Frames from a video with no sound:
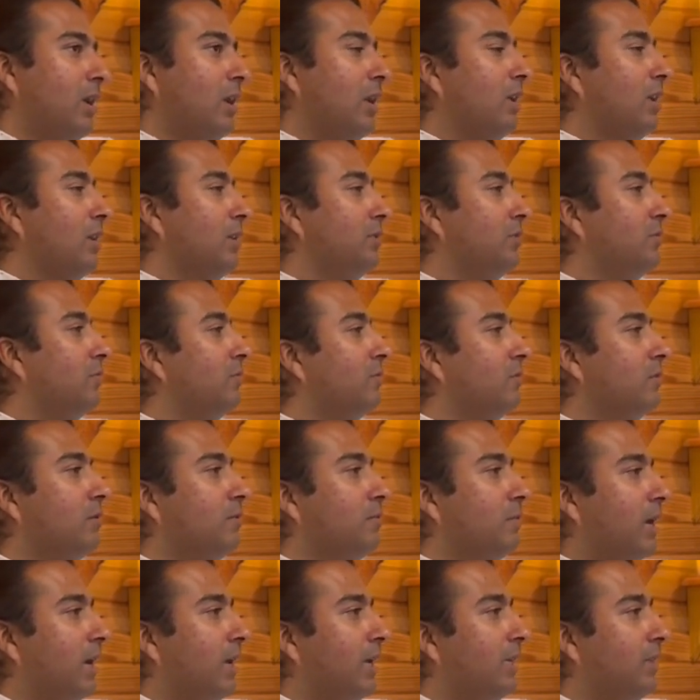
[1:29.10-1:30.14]
It's through the
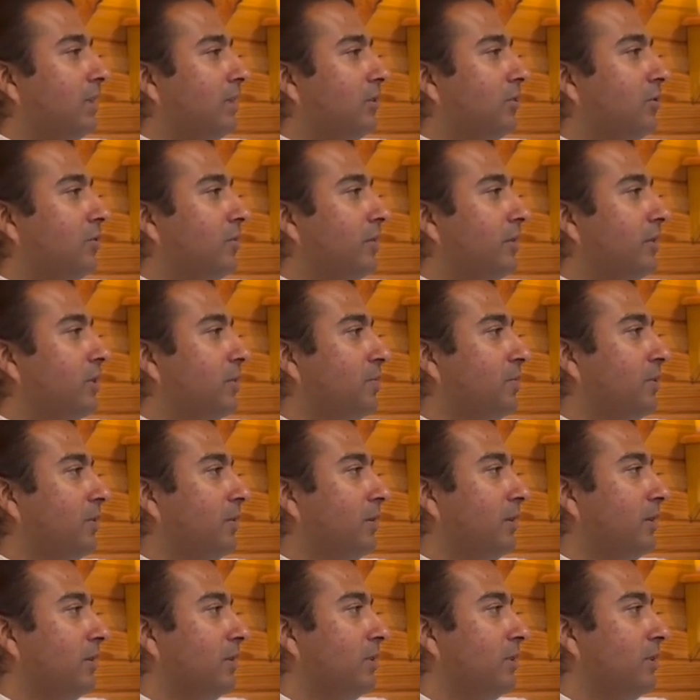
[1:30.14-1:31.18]
mind that you
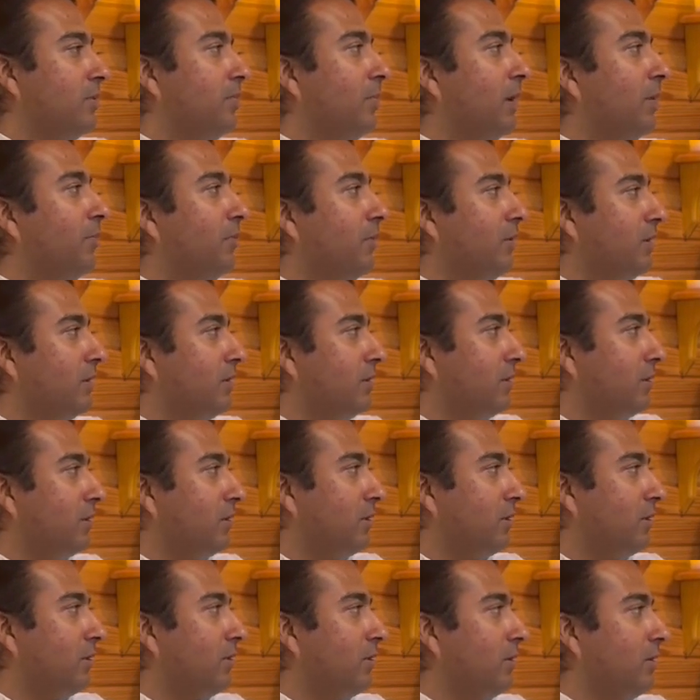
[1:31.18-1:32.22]
experience
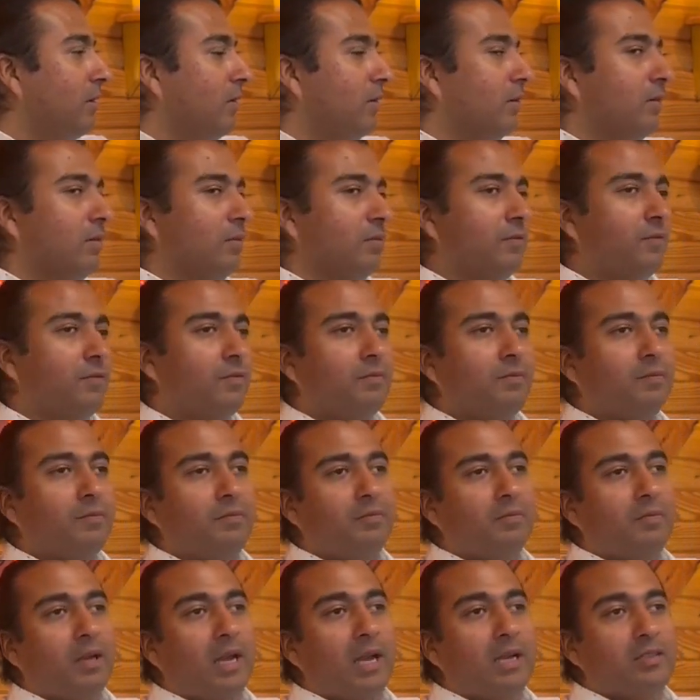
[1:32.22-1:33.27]
memories of
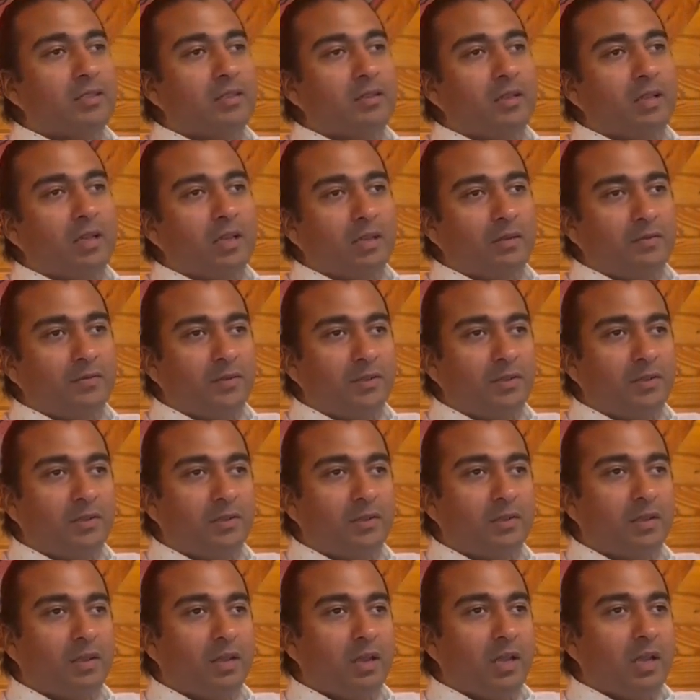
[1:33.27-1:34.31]
past lives
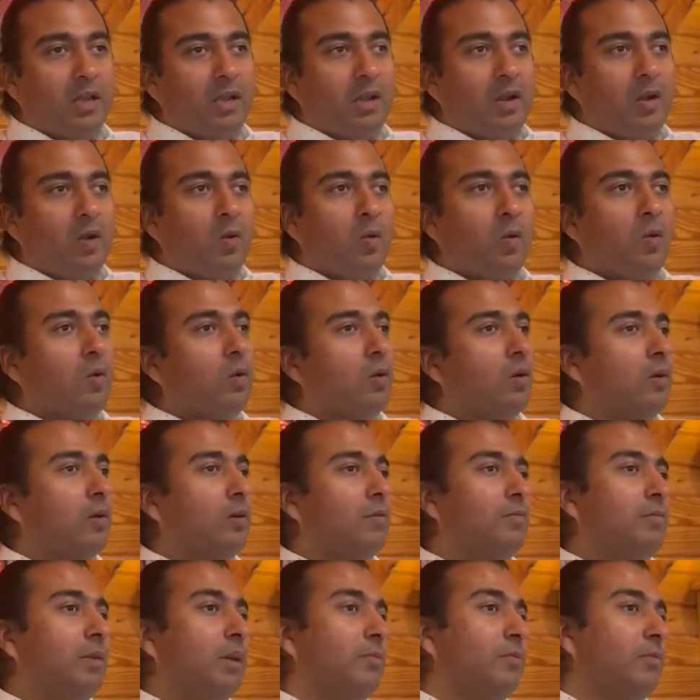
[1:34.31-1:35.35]
or
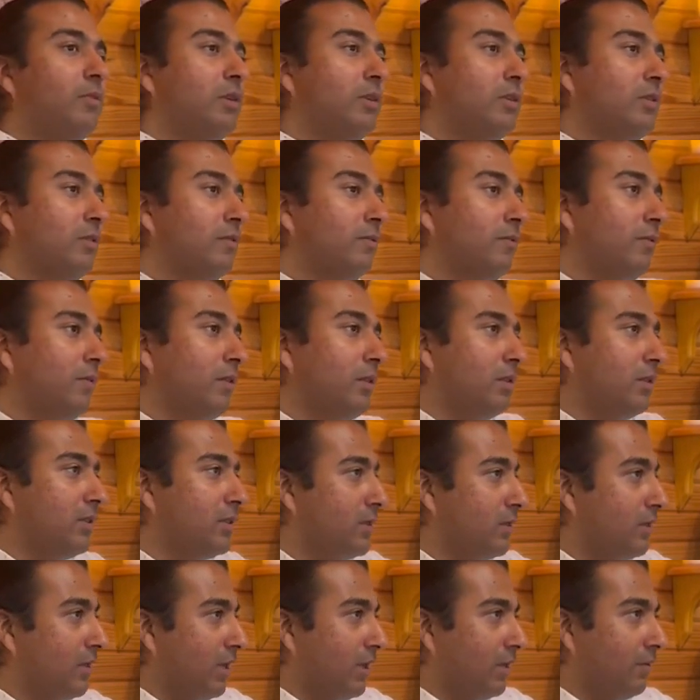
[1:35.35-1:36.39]
memories of
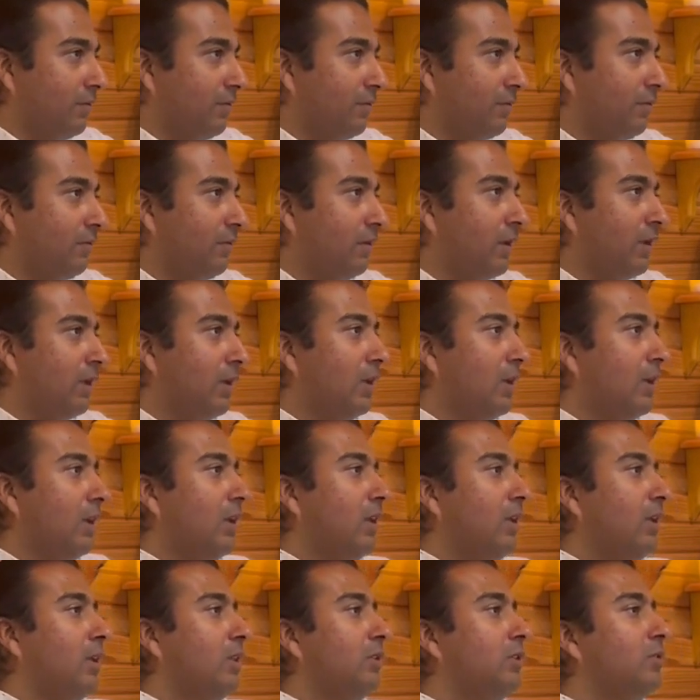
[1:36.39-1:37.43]
this life.
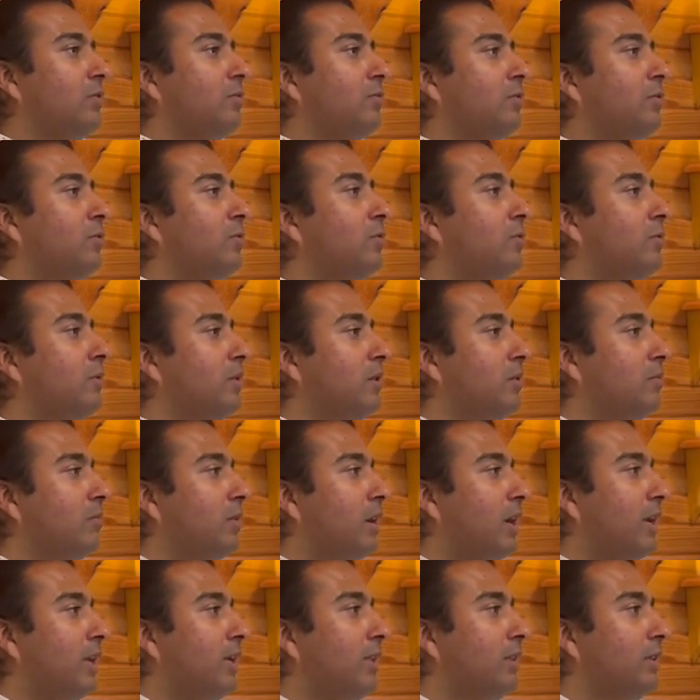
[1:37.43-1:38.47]
It's through the
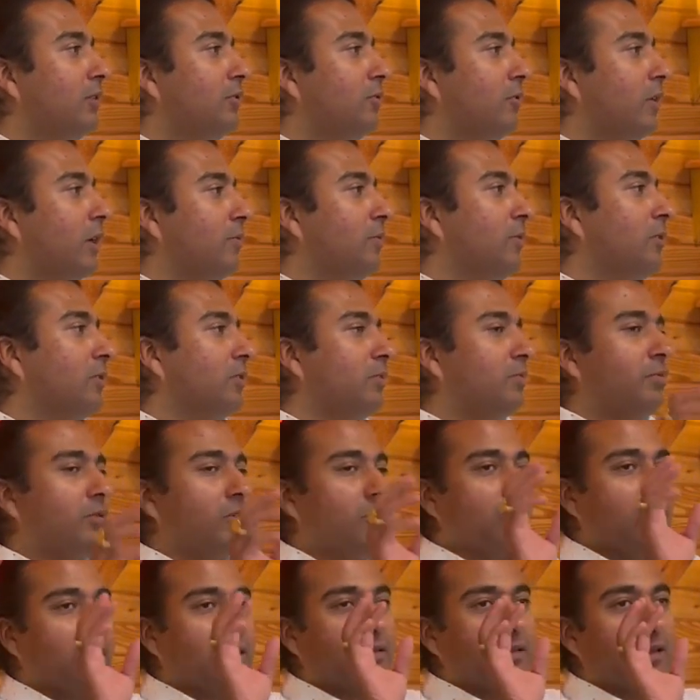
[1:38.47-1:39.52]
mind that you're able to
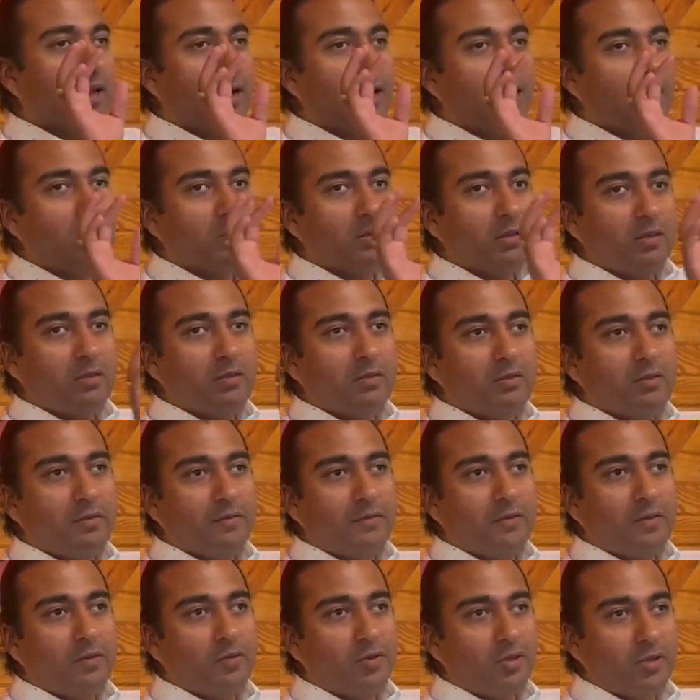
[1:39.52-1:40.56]
project out into the
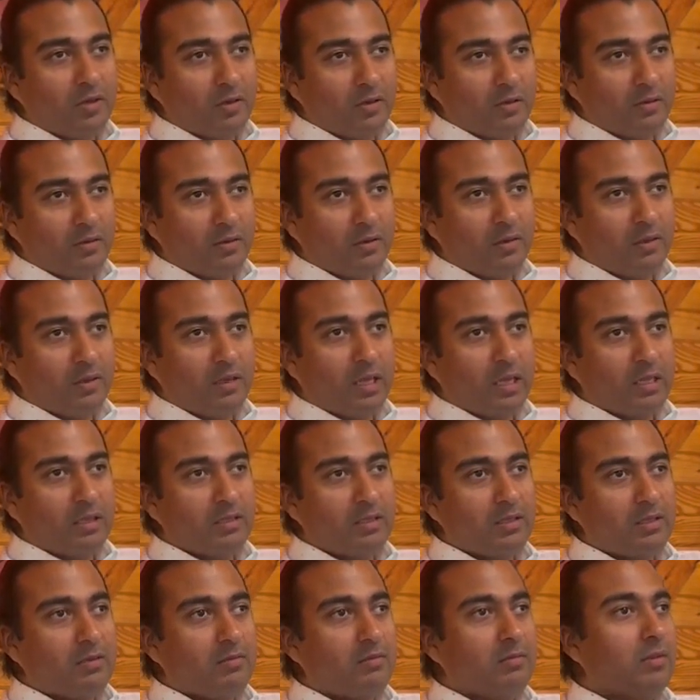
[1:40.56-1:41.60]
future
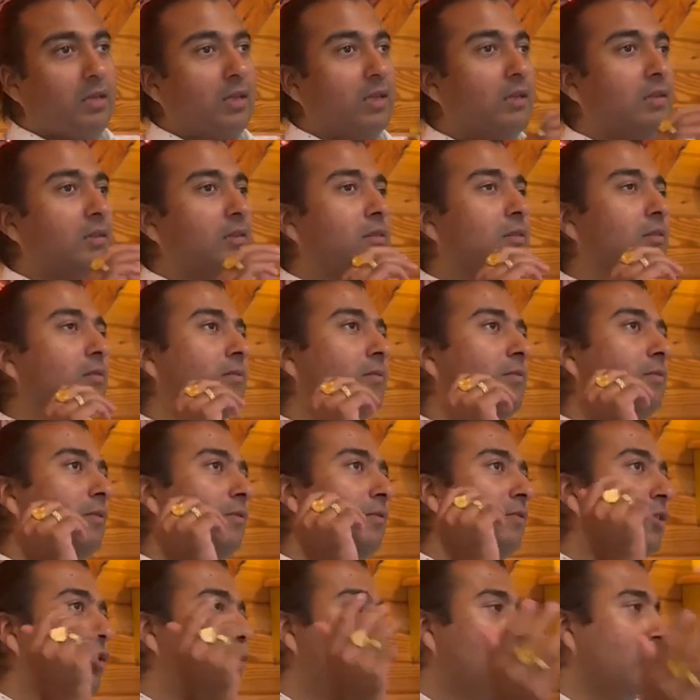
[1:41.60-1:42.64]
and
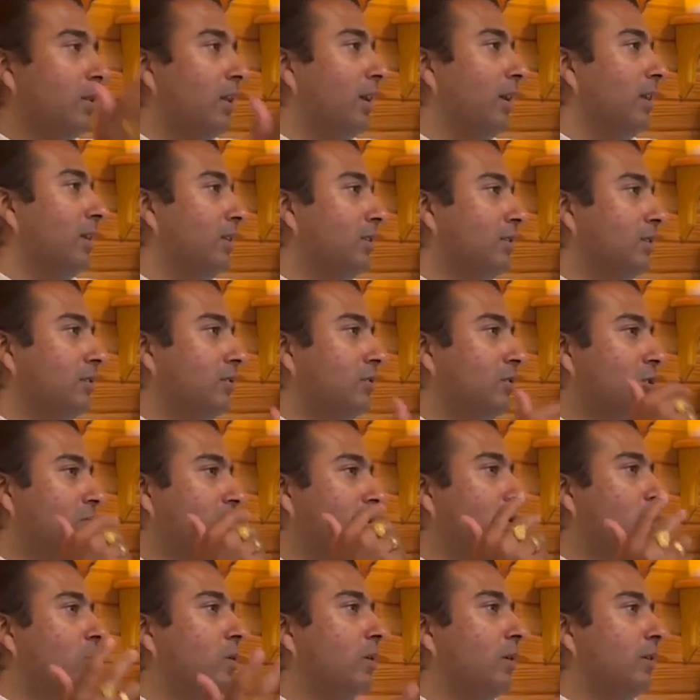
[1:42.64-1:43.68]
visualize and
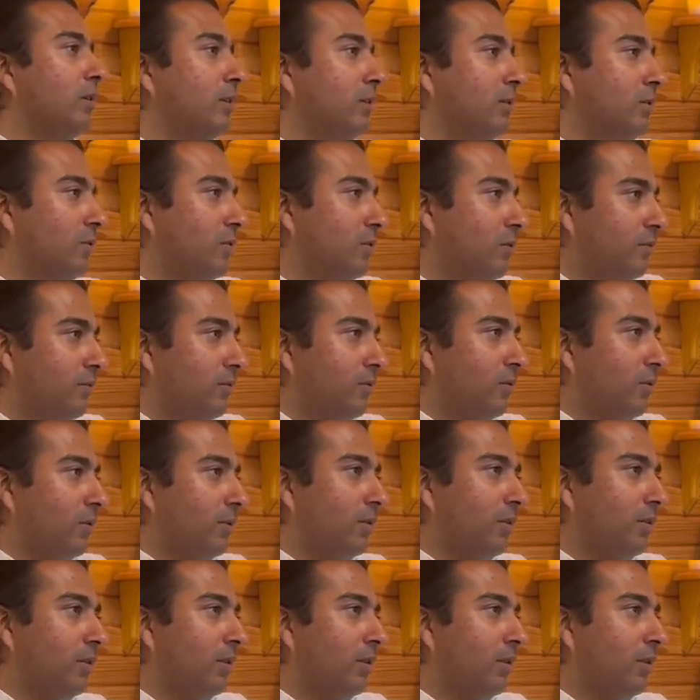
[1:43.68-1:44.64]
so on and so forth.